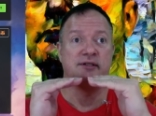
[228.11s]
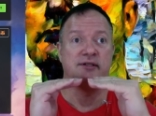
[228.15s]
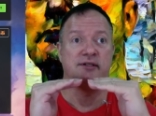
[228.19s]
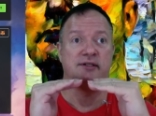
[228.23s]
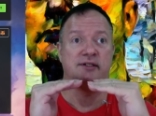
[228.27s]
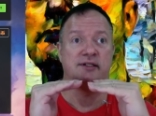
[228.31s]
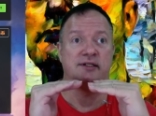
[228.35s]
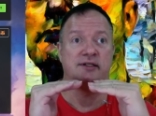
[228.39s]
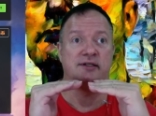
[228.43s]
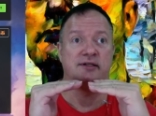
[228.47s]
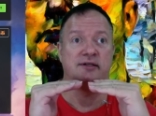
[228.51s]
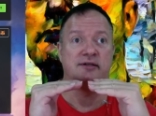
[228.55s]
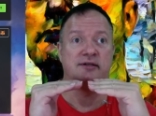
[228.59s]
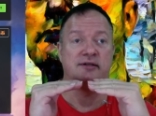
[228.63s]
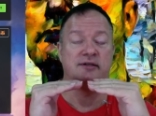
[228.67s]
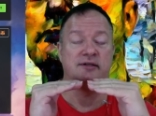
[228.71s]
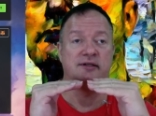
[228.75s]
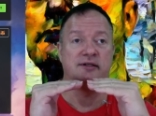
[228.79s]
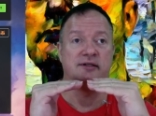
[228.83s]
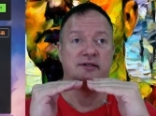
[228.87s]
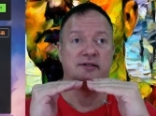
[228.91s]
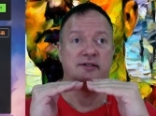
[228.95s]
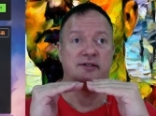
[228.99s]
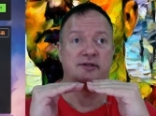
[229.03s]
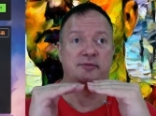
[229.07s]

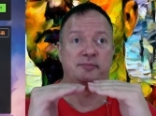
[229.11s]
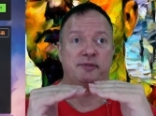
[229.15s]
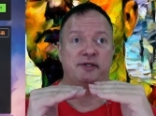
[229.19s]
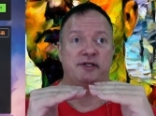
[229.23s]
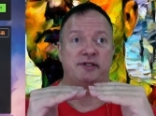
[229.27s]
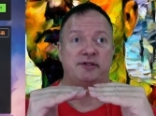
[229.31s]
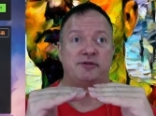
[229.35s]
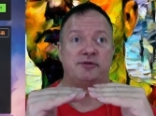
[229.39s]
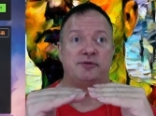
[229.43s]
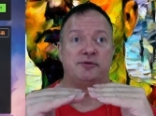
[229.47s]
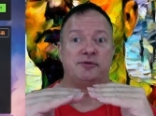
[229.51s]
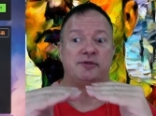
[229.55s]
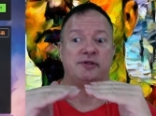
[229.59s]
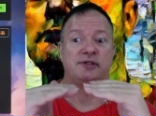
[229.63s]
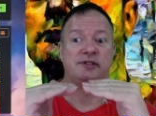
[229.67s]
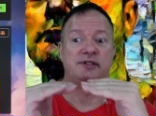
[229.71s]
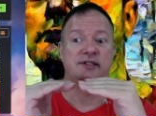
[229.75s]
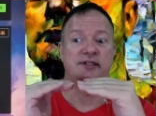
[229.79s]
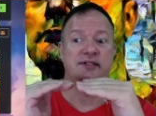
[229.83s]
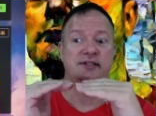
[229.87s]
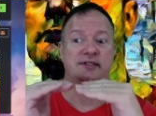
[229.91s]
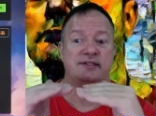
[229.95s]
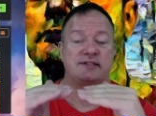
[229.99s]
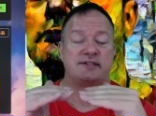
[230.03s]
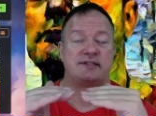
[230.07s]
their peg token.
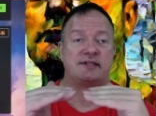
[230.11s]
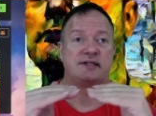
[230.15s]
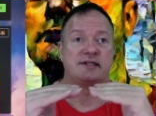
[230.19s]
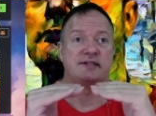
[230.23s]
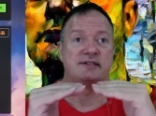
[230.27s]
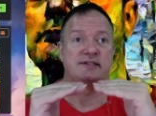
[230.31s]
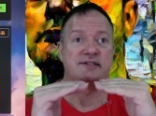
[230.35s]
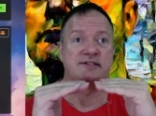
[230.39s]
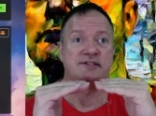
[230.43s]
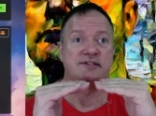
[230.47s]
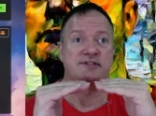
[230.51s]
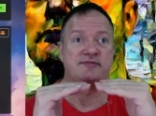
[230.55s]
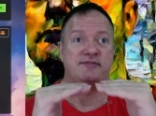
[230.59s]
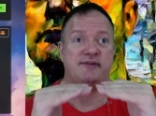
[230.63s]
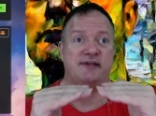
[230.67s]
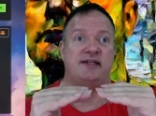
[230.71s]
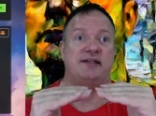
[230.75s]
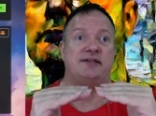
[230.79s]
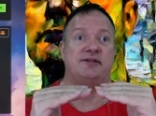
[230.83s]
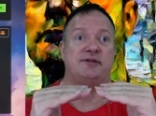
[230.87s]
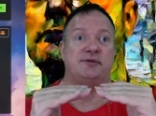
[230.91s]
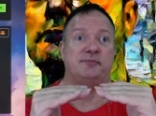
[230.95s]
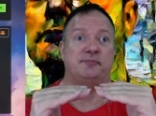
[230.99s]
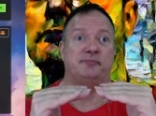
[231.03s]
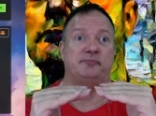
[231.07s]
In this case, it's
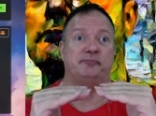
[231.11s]
Fantom.